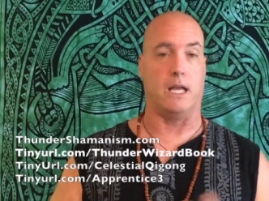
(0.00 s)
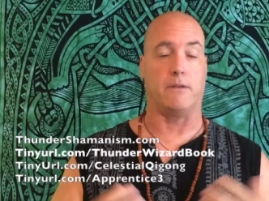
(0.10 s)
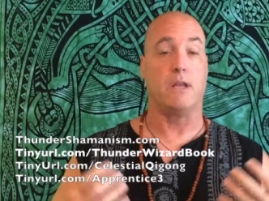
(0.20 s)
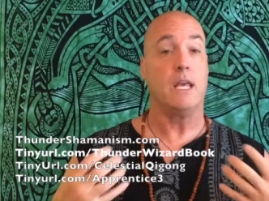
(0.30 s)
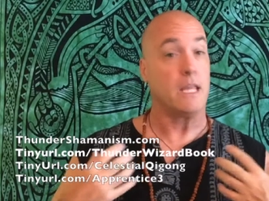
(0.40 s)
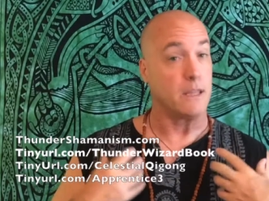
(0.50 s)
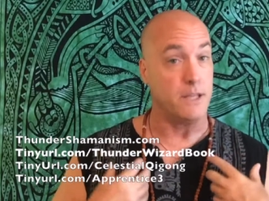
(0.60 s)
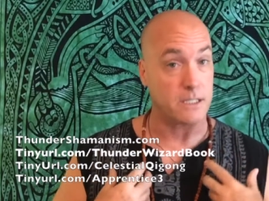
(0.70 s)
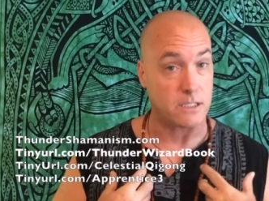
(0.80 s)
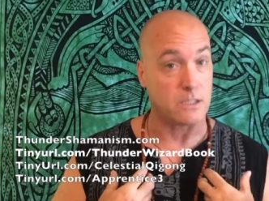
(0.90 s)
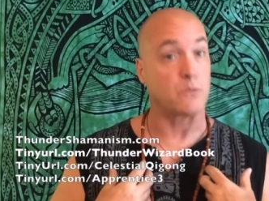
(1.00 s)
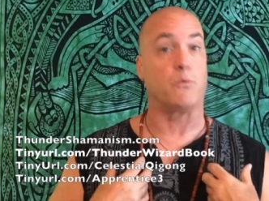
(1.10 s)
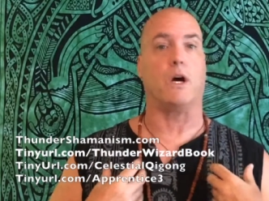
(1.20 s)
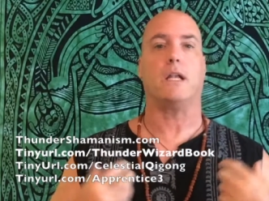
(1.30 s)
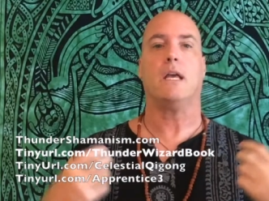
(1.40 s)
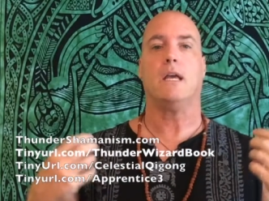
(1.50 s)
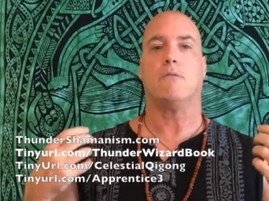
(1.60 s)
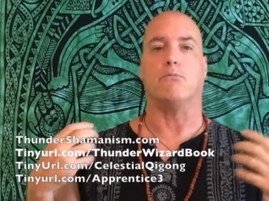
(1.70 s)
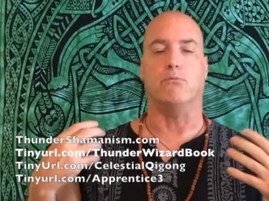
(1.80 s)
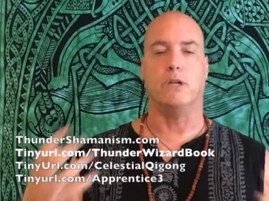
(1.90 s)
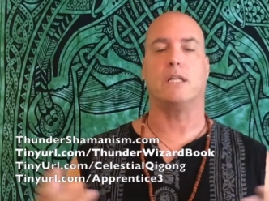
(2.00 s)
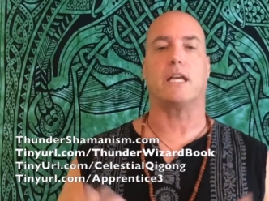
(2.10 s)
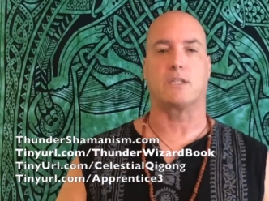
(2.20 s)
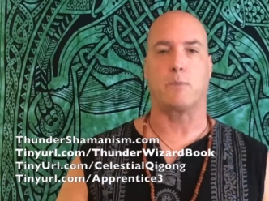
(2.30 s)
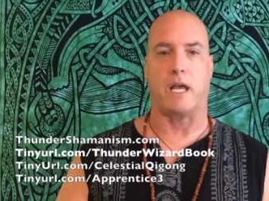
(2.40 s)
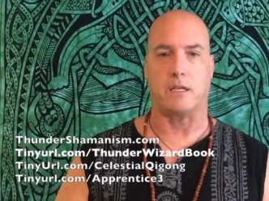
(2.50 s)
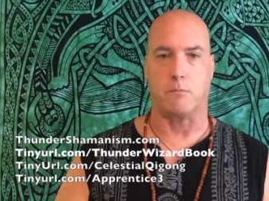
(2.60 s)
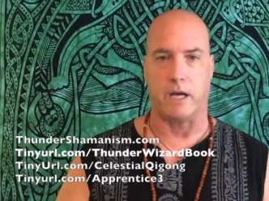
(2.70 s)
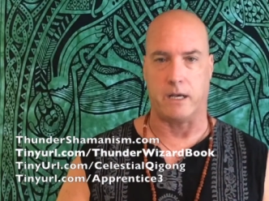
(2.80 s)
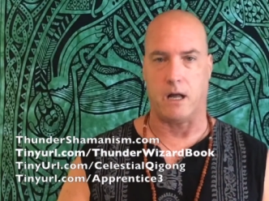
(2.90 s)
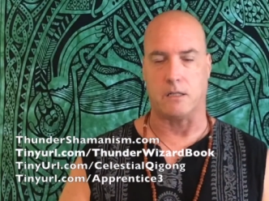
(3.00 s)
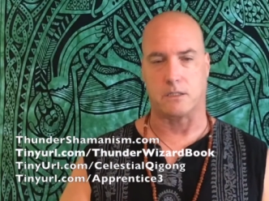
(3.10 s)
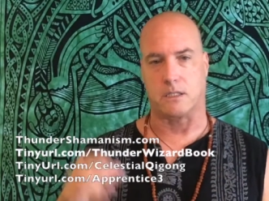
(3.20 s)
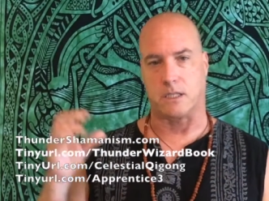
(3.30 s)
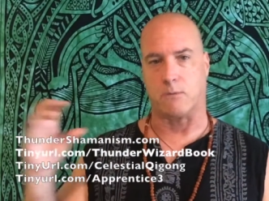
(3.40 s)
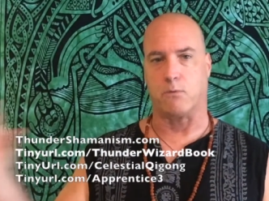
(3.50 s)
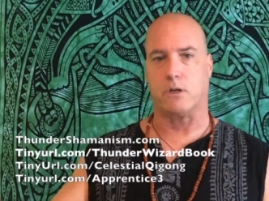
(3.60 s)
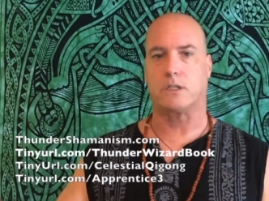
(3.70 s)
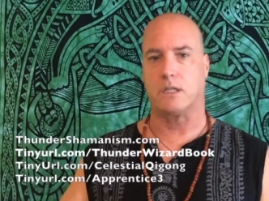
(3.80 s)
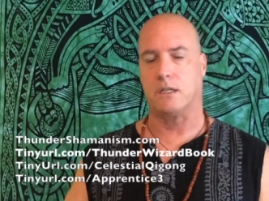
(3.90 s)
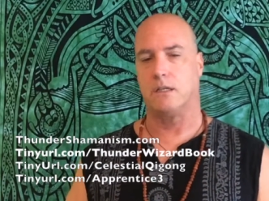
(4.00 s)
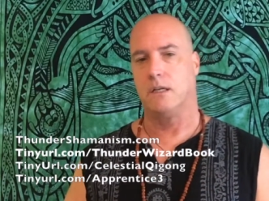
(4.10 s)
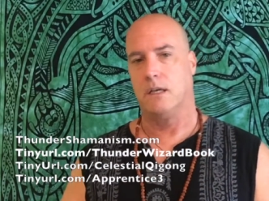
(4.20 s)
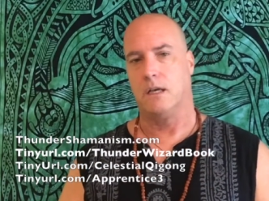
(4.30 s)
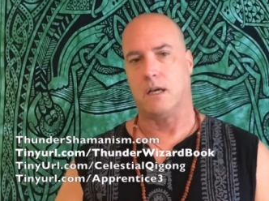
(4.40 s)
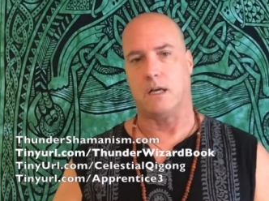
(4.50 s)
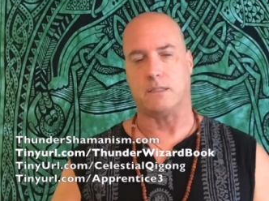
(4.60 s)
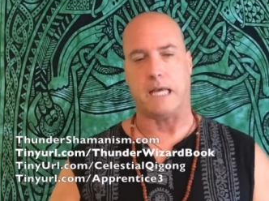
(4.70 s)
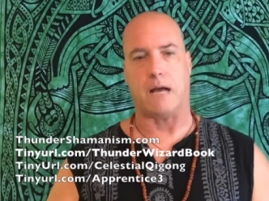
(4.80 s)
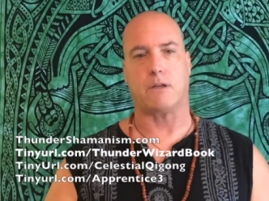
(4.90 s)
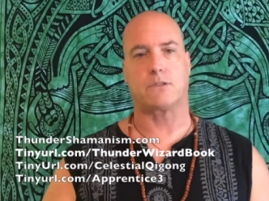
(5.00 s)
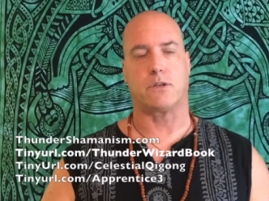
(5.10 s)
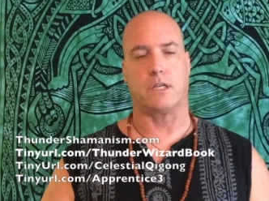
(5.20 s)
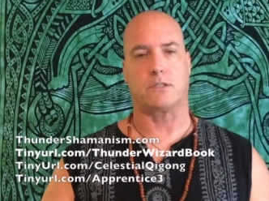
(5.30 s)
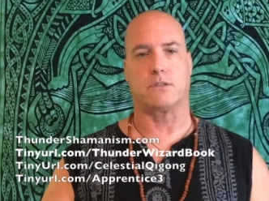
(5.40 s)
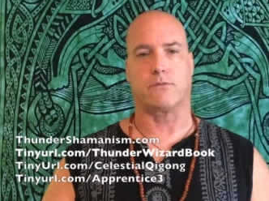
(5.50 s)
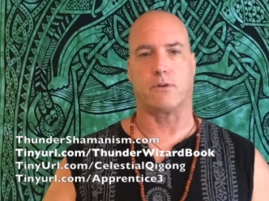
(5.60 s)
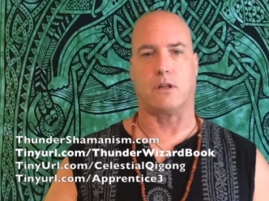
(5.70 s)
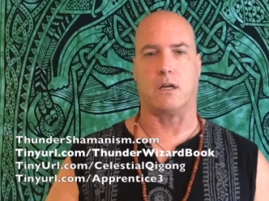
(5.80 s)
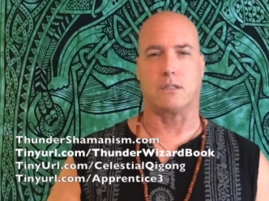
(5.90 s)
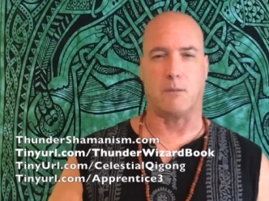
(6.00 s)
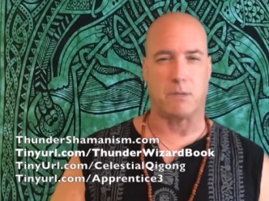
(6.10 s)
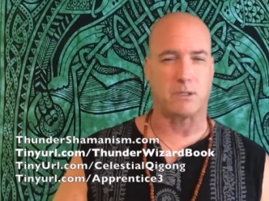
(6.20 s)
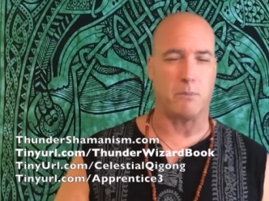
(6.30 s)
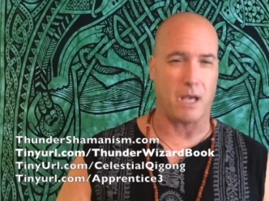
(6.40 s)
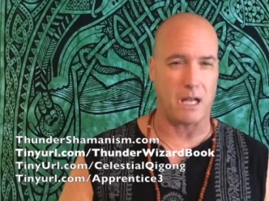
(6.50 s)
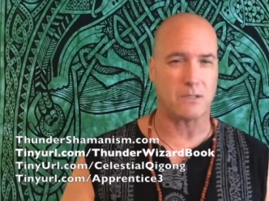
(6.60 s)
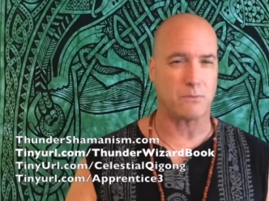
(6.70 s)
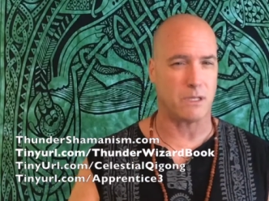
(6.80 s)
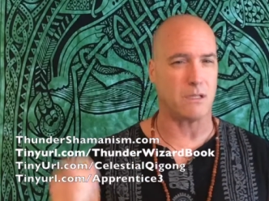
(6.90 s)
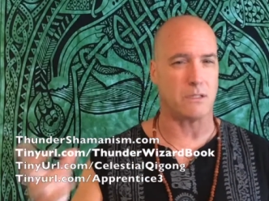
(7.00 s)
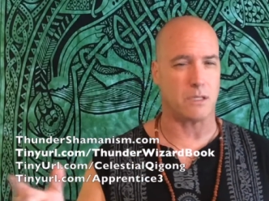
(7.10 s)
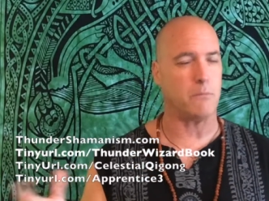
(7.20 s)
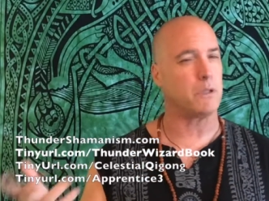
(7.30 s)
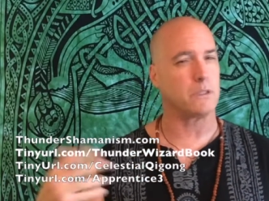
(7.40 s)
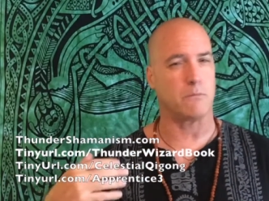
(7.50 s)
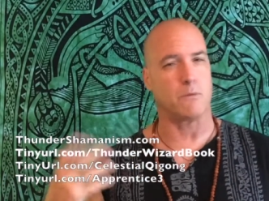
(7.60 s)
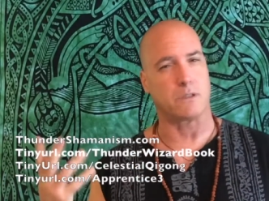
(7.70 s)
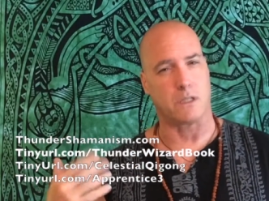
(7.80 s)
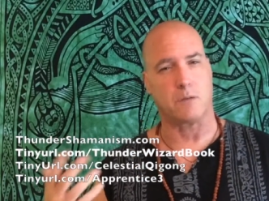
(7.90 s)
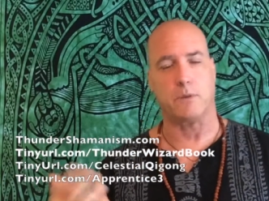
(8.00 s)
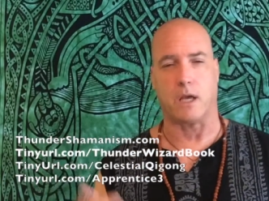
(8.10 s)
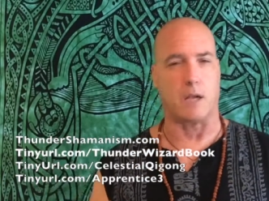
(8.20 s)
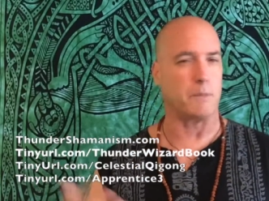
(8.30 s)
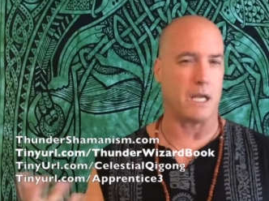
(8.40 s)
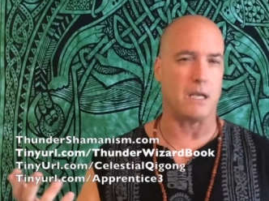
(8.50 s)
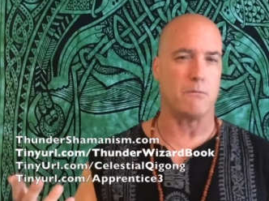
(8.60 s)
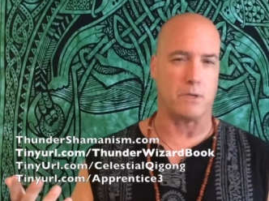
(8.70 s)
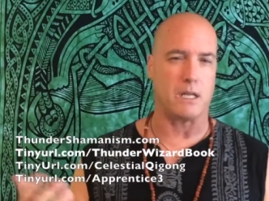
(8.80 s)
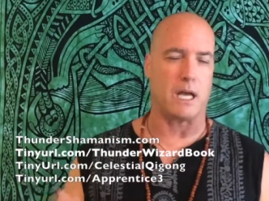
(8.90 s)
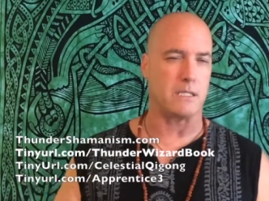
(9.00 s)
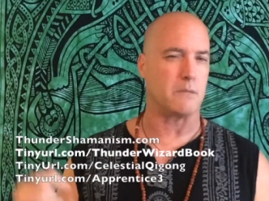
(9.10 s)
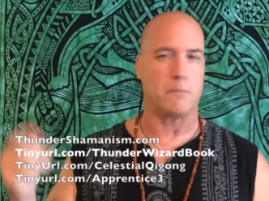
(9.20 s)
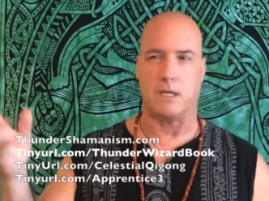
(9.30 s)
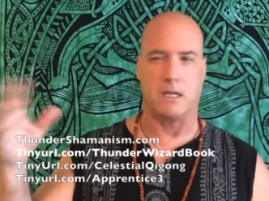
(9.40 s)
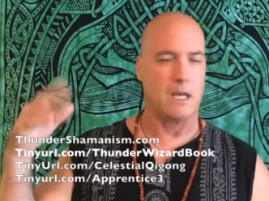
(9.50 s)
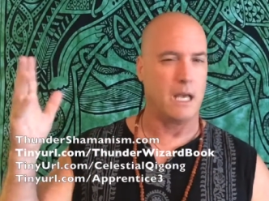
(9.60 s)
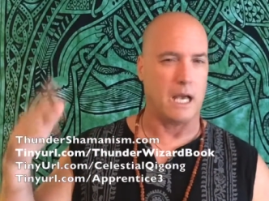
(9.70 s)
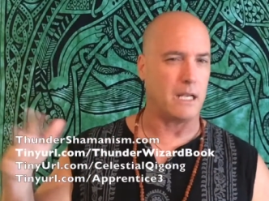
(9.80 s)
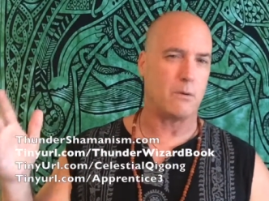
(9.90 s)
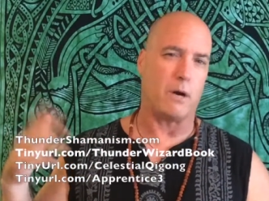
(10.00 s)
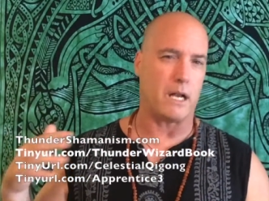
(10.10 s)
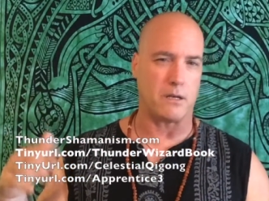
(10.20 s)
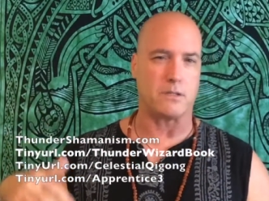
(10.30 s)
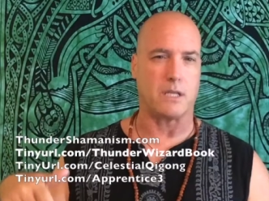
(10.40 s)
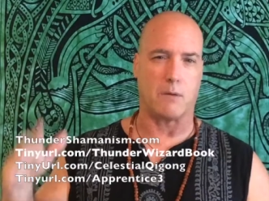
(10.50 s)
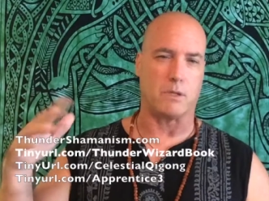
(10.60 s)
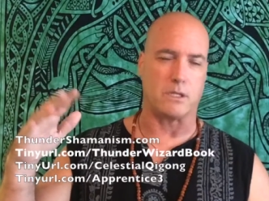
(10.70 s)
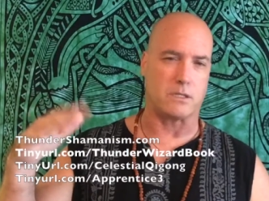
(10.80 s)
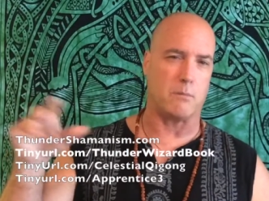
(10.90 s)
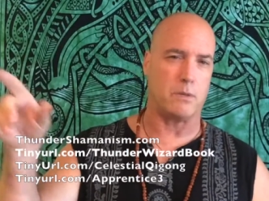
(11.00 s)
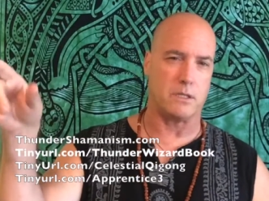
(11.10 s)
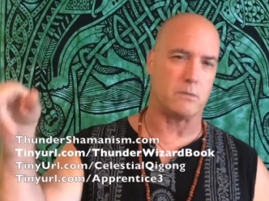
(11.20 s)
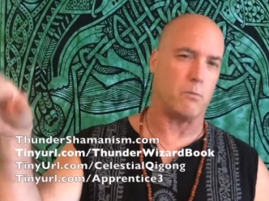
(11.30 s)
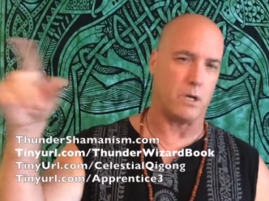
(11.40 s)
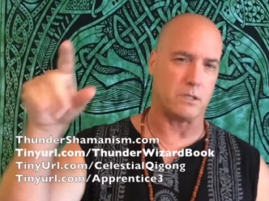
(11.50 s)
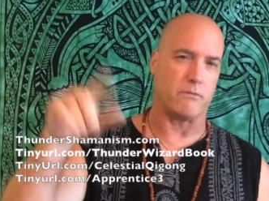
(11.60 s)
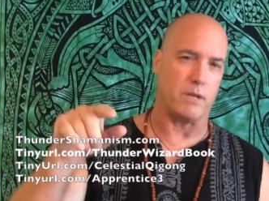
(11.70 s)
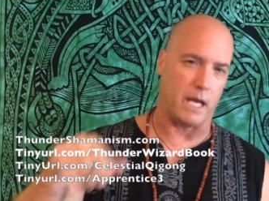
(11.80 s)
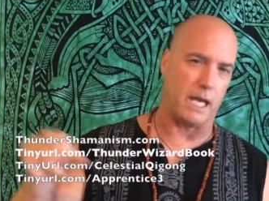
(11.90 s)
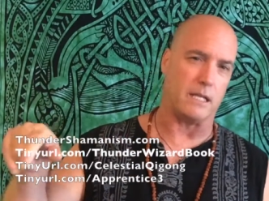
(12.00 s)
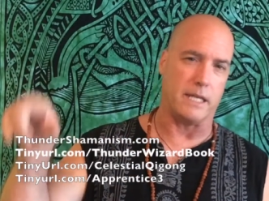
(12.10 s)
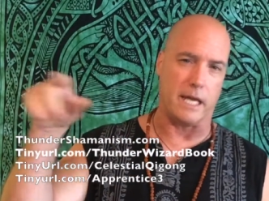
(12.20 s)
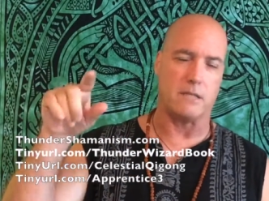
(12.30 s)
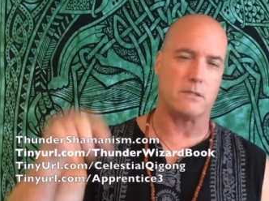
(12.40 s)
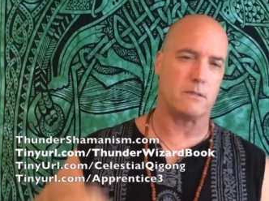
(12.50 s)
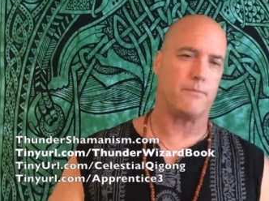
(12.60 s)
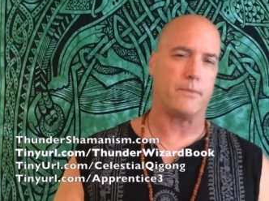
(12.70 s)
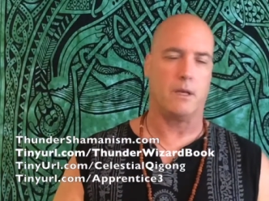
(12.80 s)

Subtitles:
And this is what really expanded my knowledge, because I'd worked in Taoist traditions for a long time, but to be honest with you, the symbolism was a little beyond me. I didn't realize it, but I didn't quite understand what the symbolism was of the eight gates